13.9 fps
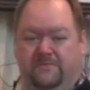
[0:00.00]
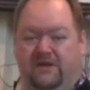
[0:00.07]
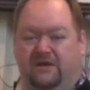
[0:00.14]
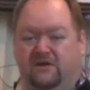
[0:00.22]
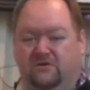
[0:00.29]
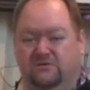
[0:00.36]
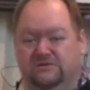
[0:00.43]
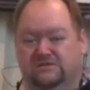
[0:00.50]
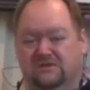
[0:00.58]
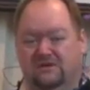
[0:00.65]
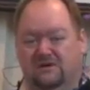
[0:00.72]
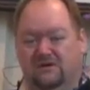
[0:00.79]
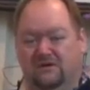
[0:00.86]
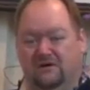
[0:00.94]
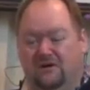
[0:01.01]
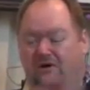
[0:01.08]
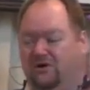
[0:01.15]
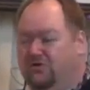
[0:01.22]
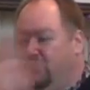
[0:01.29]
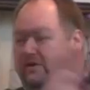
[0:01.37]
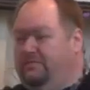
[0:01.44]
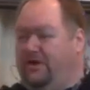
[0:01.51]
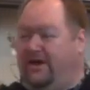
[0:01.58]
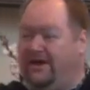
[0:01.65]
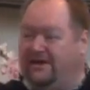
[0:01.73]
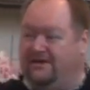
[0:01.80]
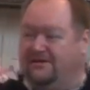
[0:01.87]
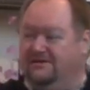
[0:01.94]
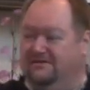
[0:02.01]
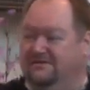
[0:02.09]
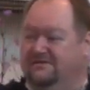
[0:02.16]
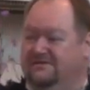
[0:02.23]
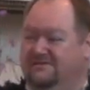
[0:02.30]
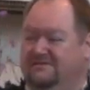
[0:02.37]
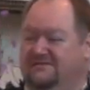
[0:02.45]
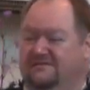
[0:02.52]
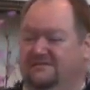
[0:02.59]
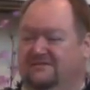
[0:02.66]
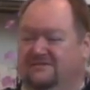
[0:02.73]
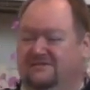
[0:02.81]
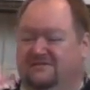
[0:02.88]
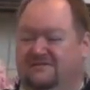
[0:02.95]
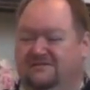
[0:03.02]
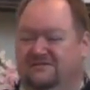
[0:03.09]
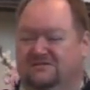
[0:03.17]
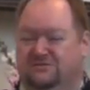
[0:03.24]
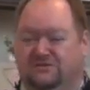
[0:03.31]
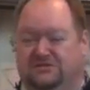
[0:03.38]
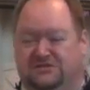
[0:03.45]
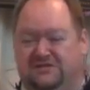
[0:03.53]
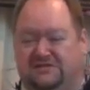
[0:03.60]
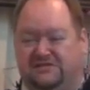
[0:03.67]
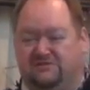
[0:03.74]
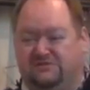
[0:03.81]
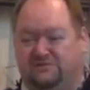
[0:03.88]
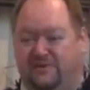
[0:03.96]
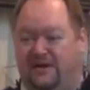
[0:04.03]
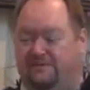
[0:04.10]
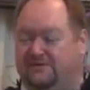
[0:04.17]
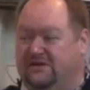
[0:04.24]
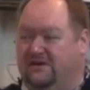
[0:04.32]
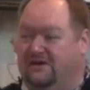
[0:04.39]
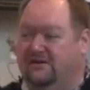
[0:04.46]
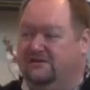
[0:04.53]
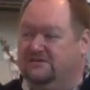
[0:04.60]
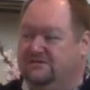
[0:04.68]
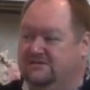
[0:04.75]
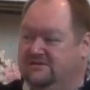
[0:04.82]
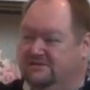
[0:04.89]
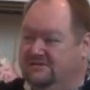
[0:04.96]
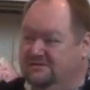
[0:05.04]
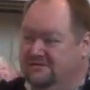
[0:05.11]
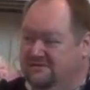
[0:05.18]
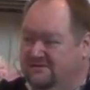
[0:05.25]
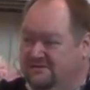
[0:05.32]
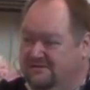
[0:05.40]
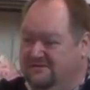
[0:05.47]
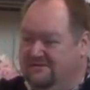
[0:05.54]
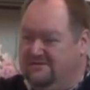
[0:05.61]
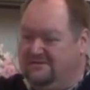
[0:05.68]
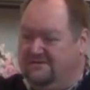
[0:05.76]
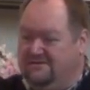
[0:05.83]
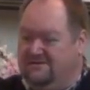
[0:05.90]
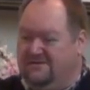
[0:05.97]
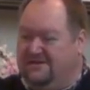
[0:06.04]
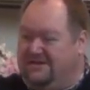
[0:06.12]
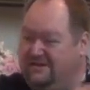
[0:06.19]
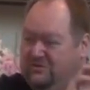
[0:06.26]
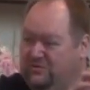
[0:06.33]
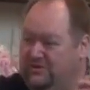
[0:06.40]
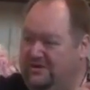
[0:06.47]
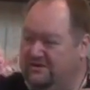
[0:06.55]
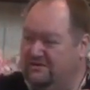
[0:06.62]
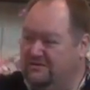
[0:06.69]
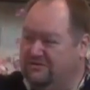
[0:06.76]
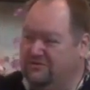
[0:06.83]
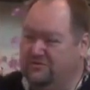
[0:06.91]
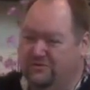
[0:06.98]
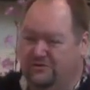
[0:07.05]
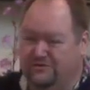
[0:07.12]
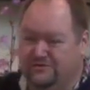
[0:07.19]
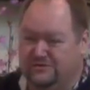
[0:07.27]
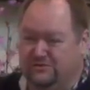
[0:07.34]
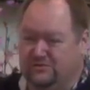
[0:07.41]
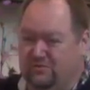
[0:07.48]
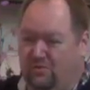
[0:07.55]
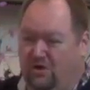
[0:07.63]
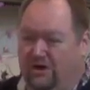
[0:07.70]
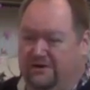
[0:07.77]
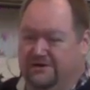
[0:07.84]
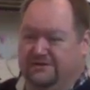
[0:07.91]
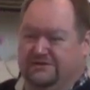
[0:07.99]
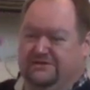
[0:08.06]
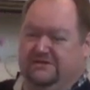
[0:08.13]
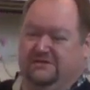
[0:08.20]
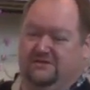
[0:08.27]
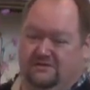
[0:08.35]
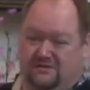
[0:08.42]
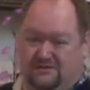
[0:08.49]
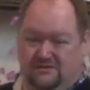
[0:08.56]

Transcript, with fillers: It goes all the way back to when Jesus was baptized. He went through those waters.